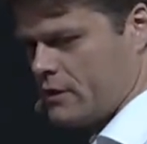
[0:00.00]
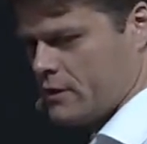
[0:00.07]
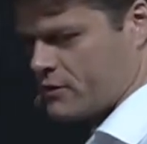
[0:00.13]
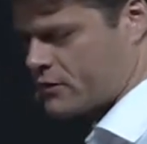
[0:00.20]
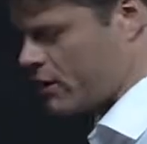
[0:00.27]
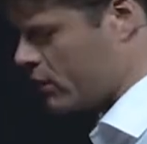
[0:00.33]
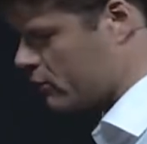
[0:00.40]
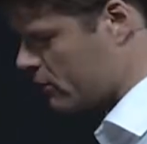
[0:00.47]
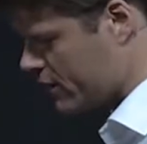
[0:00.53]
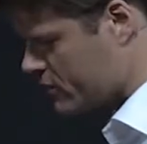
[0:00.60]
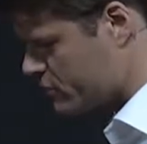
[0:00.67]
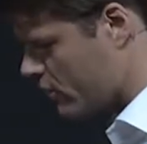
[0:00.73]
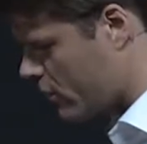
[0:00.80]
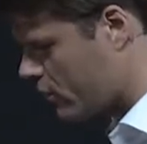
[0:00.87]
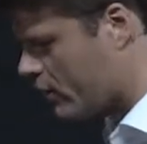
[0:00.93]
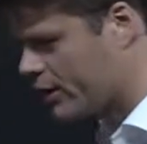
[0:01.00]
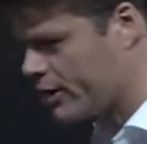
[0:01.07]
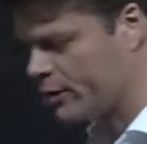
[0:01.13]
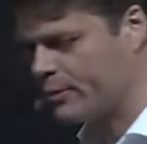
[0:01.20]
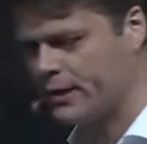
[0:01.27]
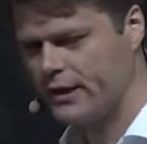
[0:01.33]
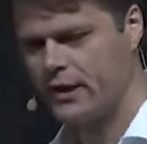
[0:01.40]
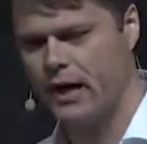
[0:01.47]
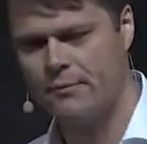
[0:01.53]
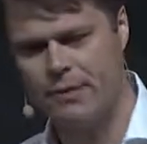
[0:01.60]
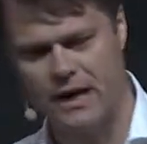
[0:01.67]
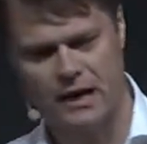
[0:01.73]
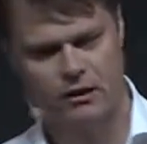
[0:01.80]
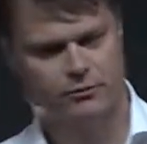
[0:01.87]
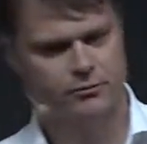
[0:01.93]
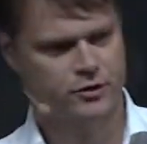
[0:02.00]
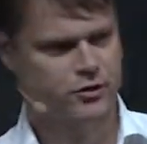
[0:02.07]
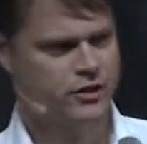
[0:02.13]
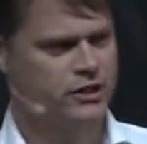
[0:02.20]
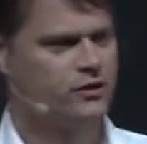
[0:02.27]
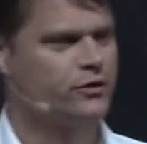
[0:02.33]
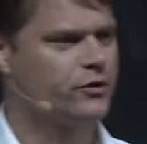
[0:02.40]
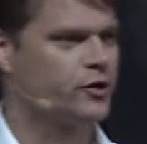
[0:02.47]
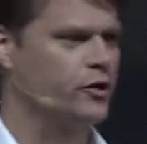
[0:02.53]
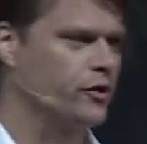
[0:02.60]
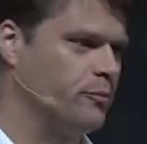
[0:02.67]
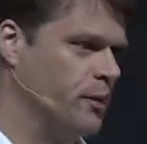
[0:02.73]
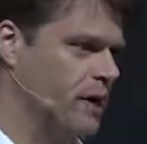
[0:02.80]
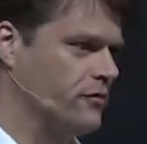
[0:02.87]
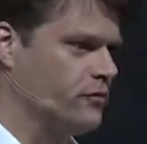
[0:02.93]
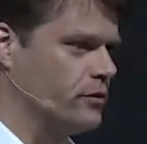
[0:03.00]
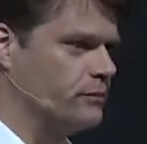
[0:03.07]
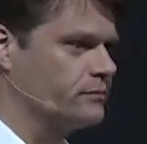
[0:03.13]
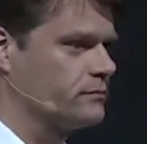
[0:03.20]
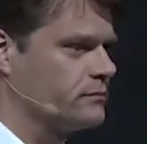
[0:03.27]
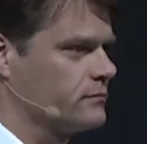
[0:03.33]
So let's talk a little bit about machine learning on the platform.